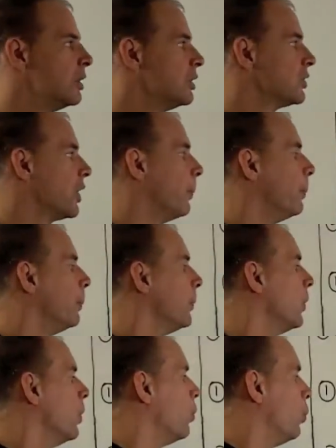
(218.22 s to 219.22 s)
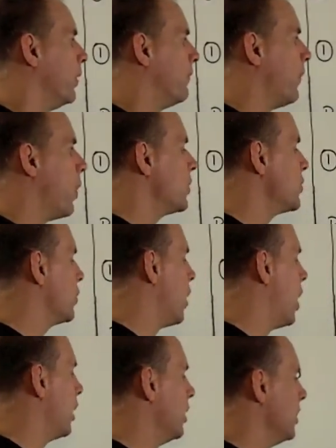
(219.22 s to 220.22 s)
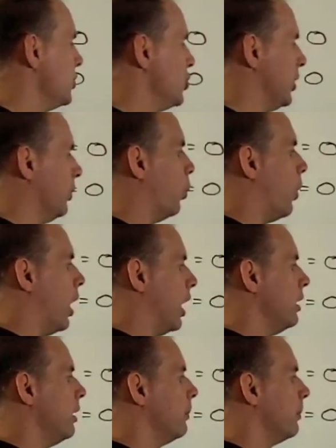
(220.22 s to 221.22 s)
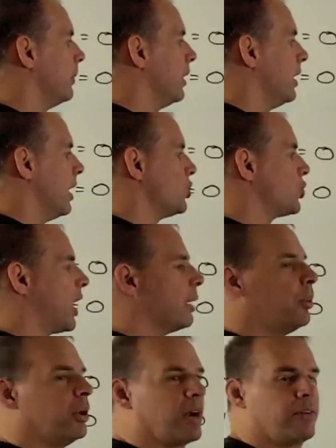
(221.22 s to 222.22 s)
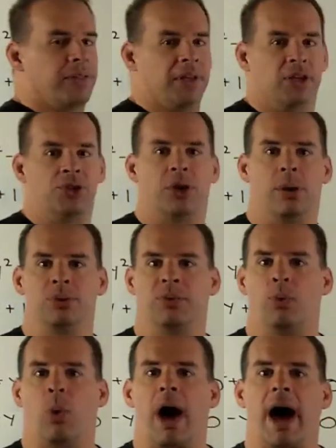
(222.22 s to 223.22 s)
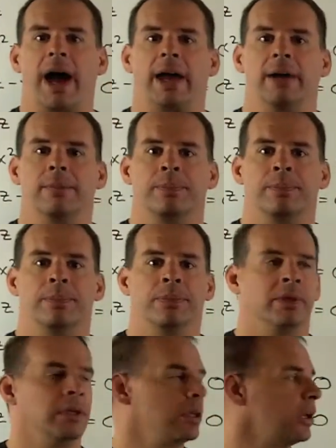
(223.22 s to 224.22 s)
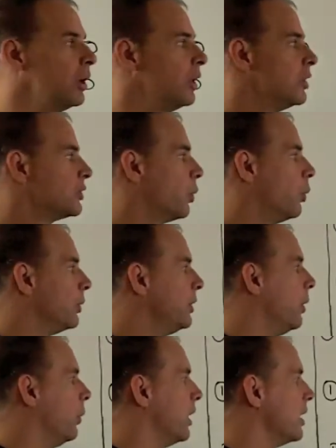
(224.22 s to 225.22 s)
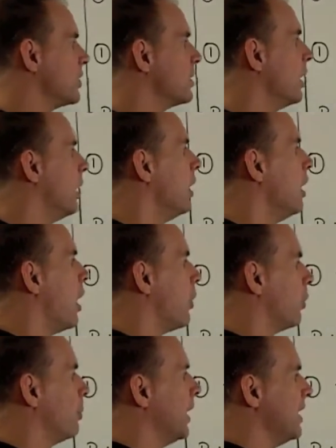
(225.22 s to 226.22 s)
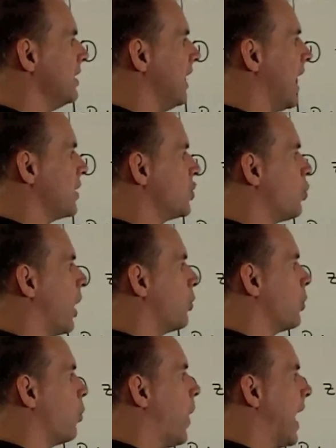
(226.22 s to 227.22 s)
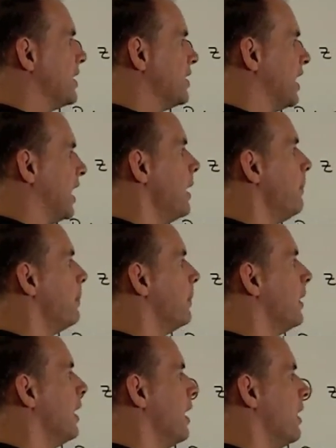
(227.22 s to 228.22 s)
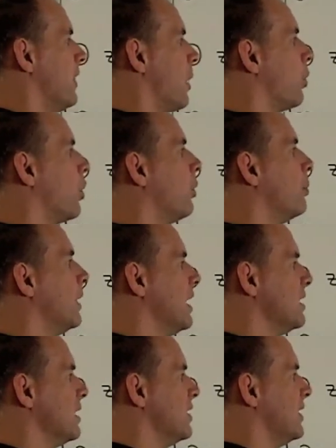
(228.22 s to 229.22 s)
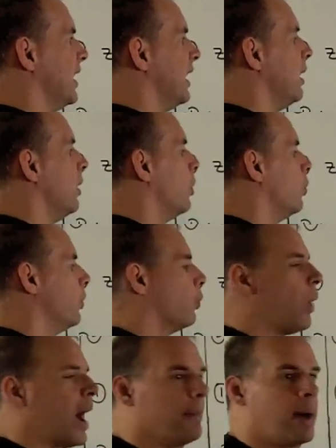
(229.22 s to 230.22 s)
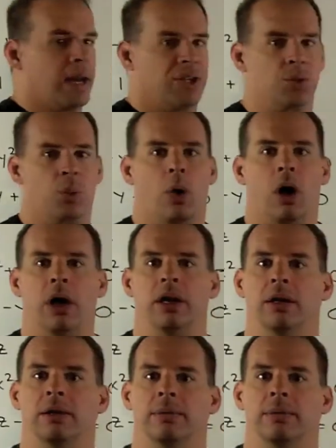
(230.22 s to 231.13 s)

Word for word: So we focus on G1 and try to put everything in terms of y. So what we'll do is I'm going to replace the x squared with yz, then we're going to replace the z with y minus 1.